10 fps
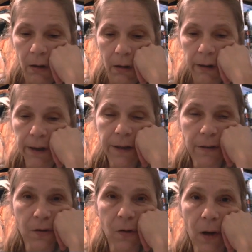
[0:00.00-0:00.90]
And he
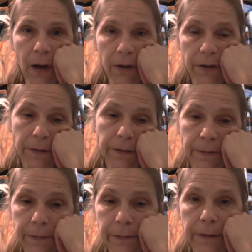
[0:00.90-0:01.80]
doesn't know how to
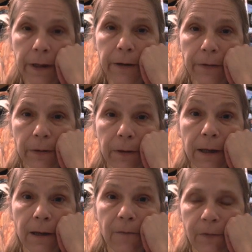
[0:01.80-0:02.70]
get her to
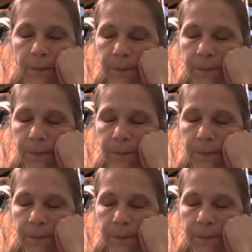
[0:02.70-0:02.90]
leave.